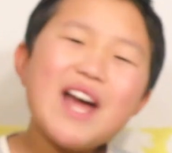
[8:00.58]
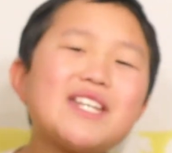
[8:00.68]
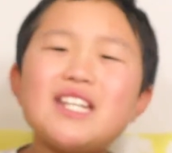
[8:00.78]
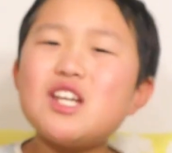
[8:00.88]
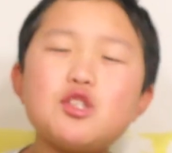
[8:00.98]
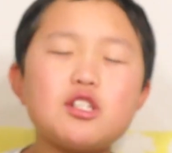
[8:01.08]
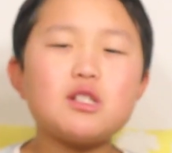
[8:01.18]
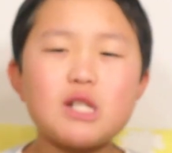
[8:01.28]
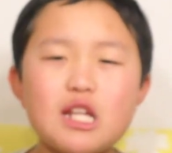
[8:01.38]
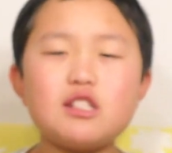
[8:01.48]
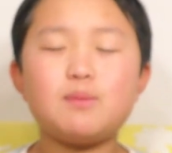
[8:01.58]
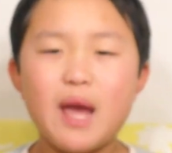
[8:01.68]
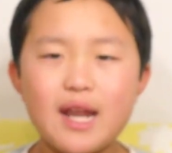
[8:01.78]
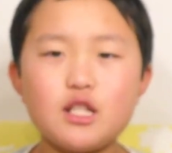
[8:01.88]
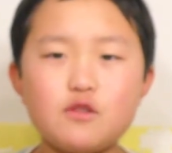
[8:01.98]
can't I just say
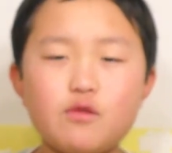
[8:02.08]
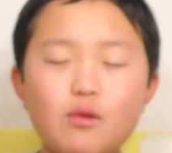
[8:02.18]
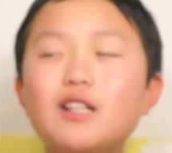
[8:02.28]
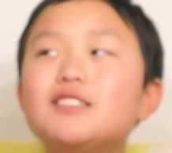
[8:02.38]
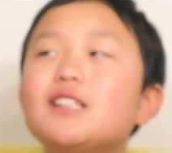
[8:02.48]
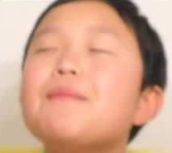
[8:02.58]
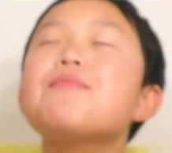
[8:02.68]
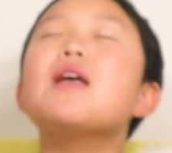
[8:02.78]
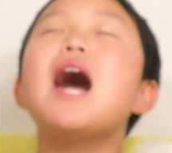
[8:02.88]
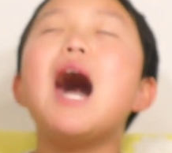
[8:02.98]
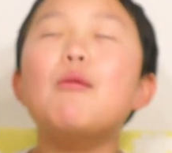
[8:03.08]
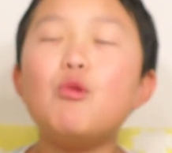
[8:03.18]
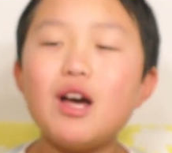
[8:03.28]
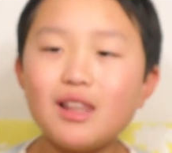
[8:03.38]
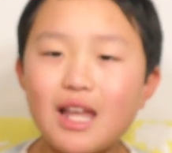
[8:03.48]
Spanish for once?
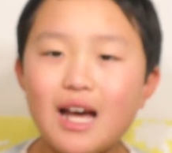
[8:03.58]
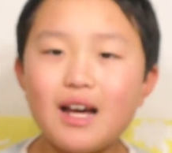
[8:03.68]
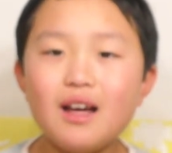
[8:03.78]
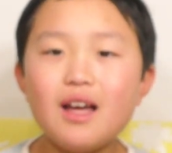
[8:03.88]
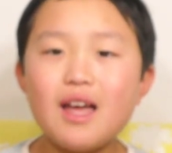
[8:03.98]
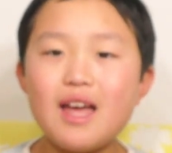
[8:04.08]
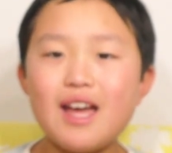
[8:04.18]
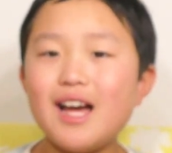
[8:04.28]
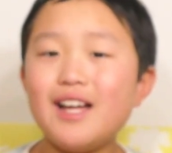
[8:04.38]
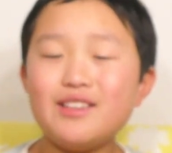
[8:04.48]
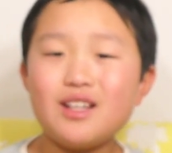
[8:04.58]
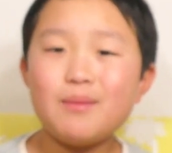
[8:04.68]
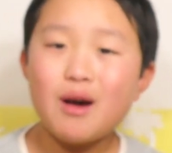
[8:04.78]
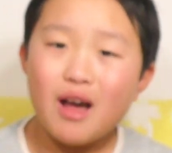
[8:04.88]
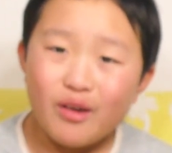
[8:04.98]
Abuela and
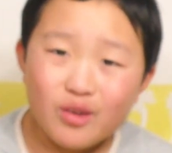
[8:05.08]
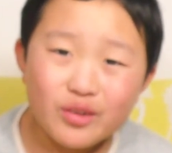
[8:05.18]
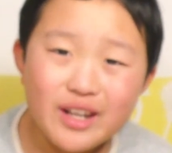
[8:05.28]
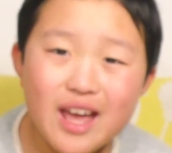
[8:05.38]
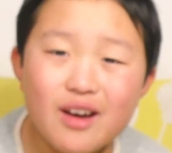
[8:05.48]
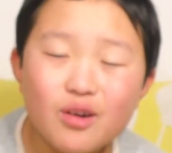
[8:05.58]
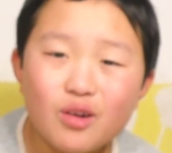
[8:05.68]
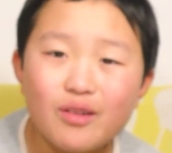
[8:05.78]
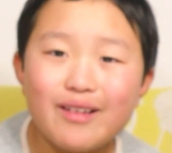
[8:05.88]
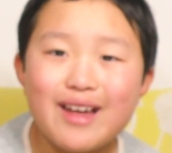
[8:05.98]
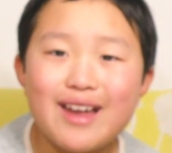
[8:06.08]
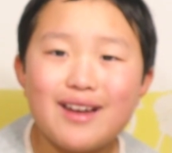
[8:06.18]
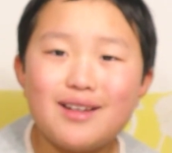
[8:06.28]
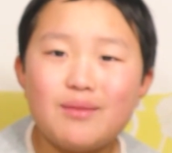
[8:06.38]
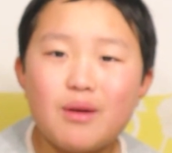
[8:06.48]
about El Conejo
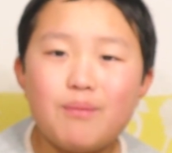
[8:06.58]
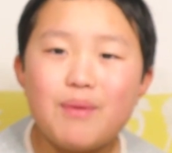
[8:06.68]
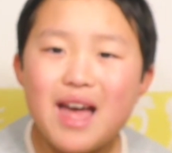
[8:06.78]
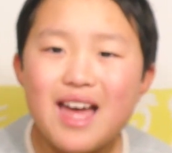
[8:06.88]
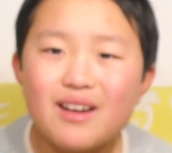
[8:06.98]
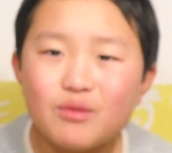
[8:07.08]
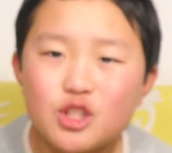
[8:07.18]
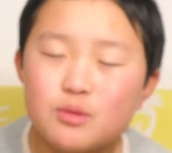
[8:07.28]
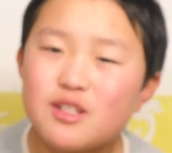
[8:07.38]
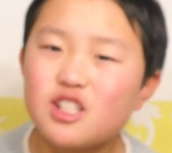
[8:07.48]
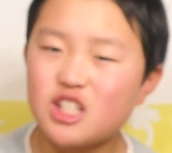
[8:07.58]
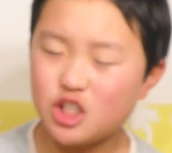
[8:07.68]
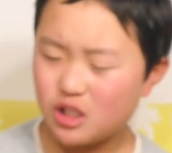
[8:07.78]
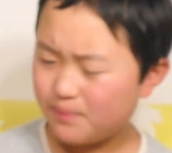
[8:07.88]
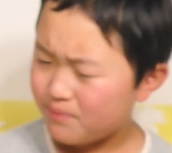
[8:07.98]
and about Ben, which means that
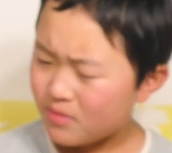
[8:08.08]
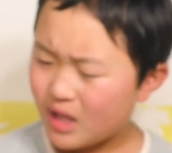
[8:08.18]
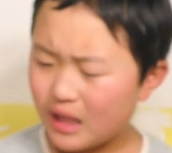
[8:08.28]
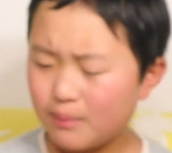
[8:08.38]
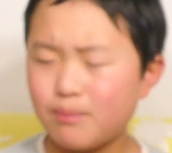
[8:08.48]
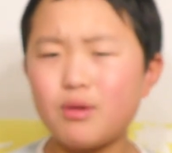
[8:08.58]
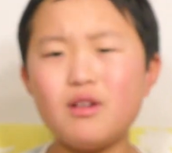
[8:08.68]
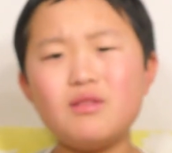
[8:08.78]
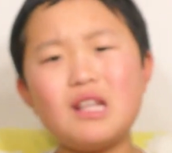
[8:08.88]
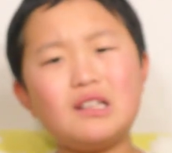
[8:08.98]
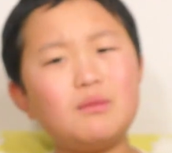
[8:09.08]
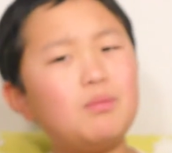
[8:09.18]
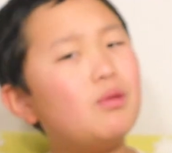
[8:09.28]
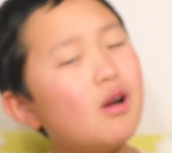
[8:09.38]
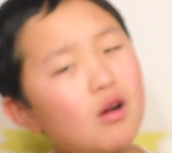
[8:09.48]
she that the, that the
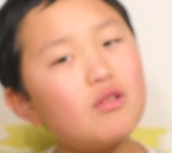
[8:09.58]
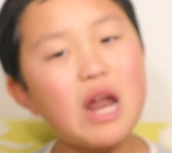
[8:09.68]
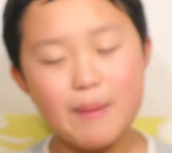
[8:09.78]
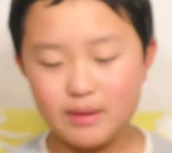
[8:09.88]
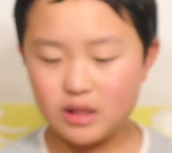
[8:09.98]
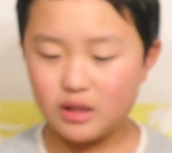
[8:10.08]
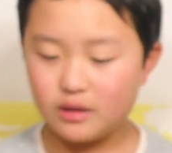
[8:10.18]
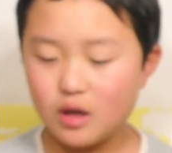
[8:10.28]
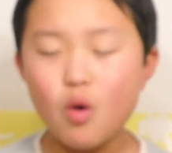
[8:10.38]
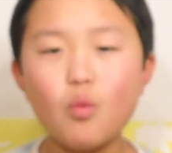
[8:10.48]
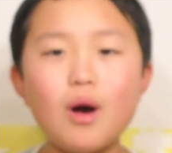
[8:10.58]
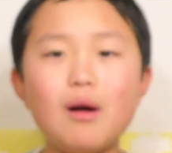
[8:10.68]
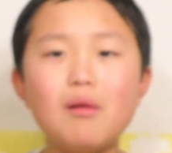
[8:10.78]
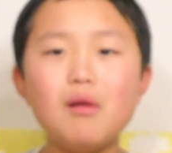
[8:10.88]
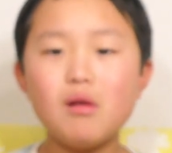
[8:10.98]
programming didn't go
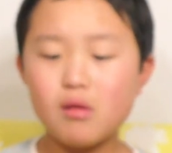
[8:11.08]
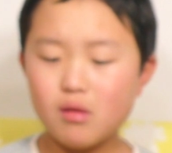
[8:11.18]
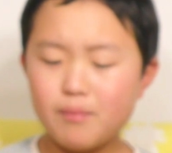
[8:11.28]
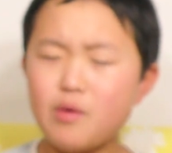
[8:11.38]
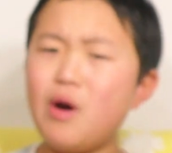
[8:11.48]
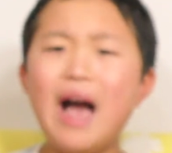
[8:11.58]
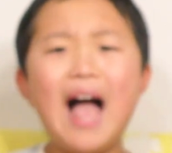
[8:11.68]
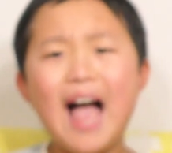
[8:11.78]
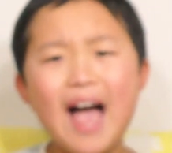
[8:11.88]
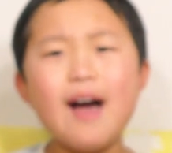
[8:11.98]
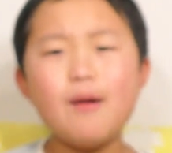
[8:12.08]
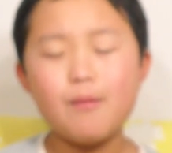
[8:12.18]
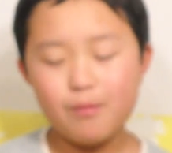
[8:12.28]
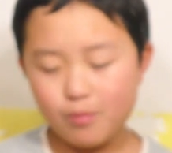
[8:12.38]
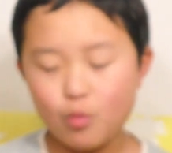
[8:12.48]
well. But how?
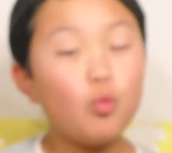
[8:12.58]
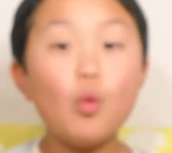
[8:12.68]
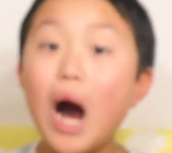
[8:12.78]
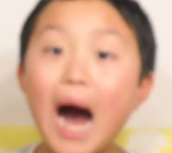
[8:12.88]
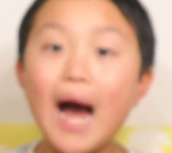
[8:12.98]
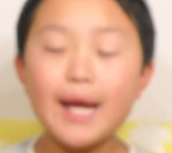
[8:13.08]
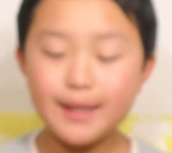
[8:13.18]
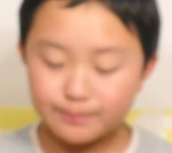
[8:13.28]
Why?